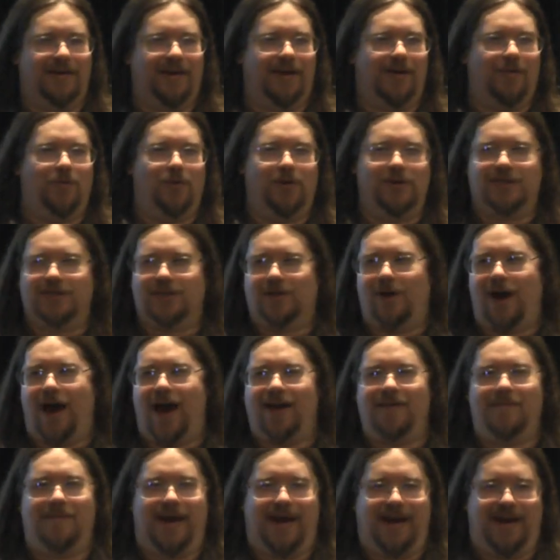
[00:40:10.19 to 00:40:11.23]
And once you
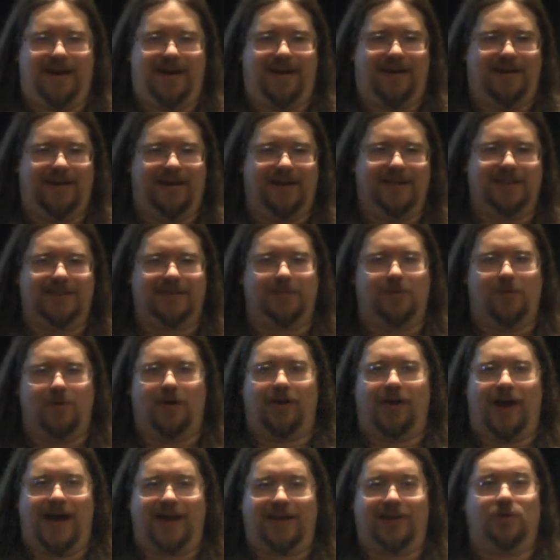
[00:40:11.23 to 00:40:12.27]
automate it, it's
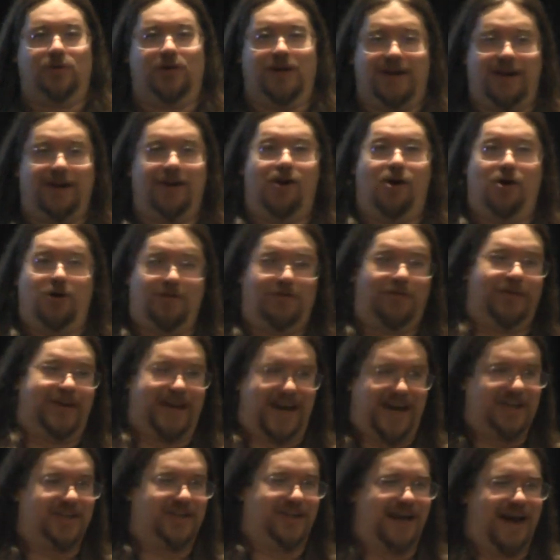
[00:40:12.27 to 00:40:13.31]
more like you get a
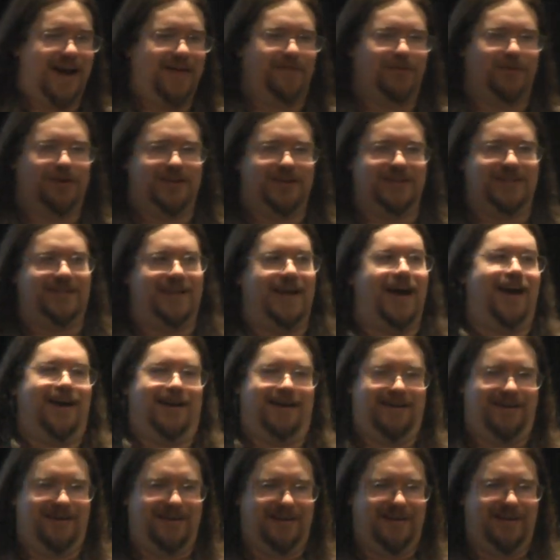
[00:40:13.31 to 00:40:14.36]
notification after it's
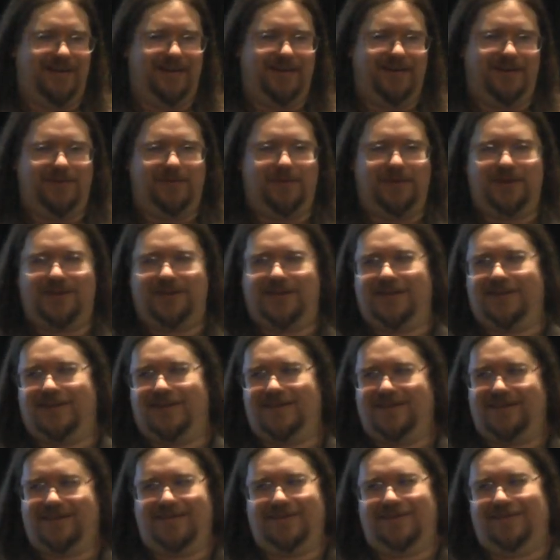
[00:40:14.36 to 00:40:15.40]
done, which
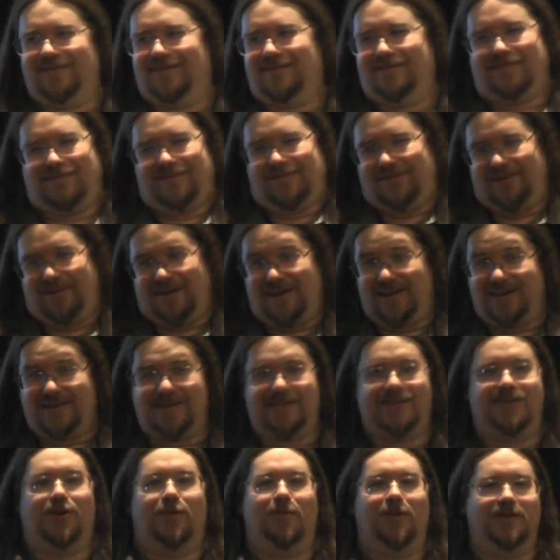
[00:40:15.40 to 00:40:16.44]
is it's
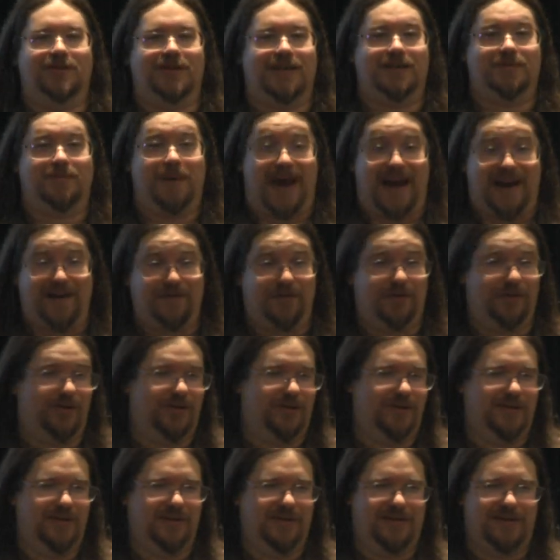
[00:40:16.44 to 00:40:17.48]
just so much less
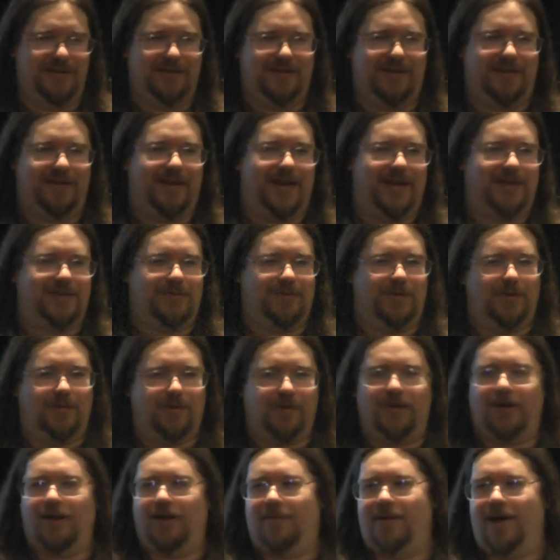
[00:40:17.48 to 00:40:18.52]
painful. And that's what
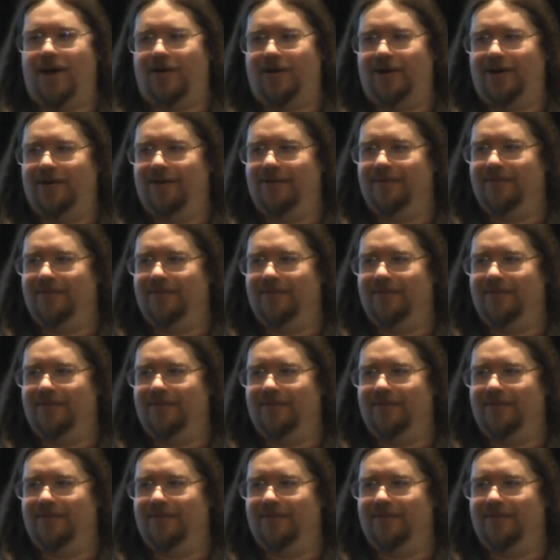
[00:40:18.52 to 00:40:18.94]
we're all about here.